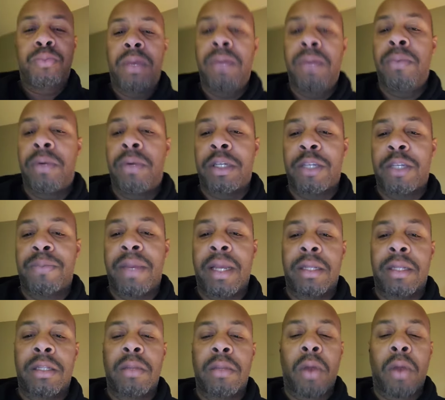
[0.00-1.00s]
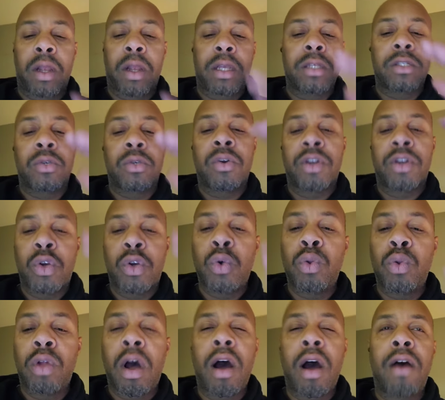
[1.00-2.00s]
people expect the market is going to
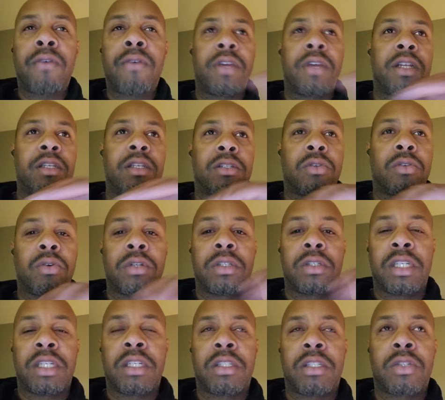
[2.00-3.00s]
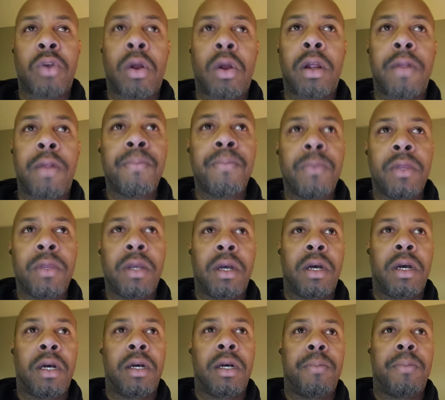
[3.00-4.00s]
cool off and it's going to just start
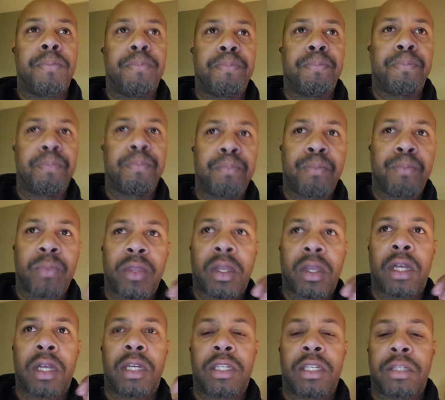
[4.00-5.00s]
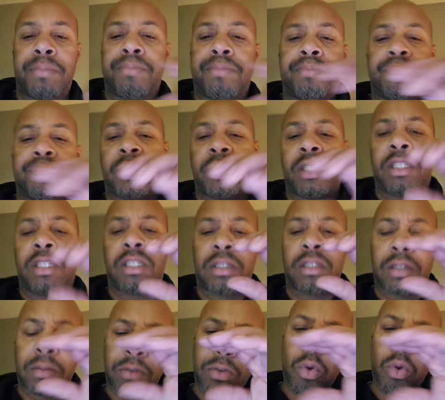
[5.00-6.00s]
um, uh,
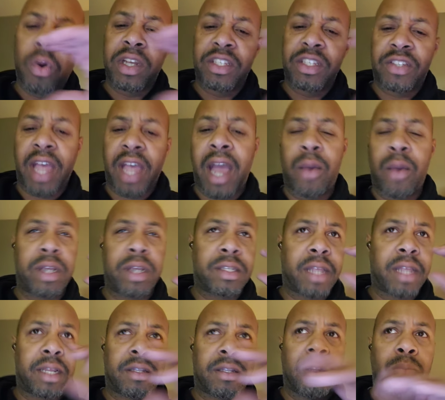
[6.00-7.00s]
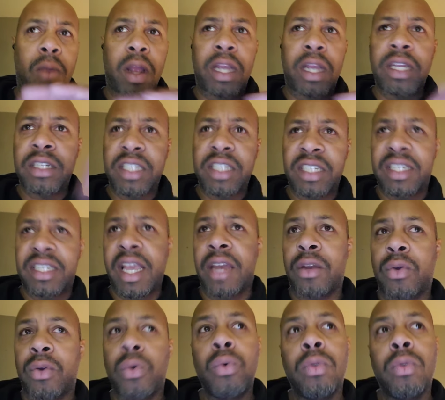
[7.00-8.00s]
going sideways, like the market just kind
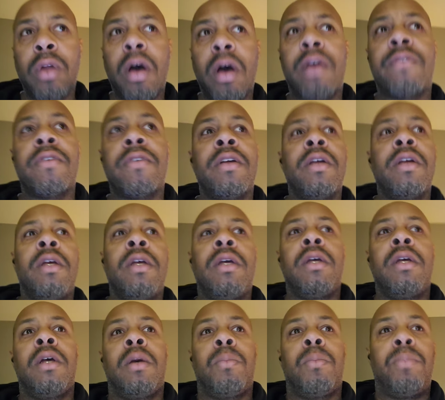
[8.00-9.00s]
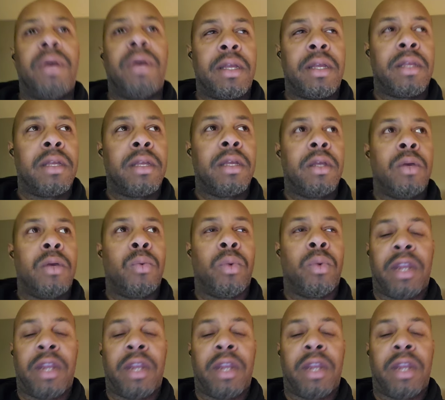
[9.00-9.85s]
of cool off. But when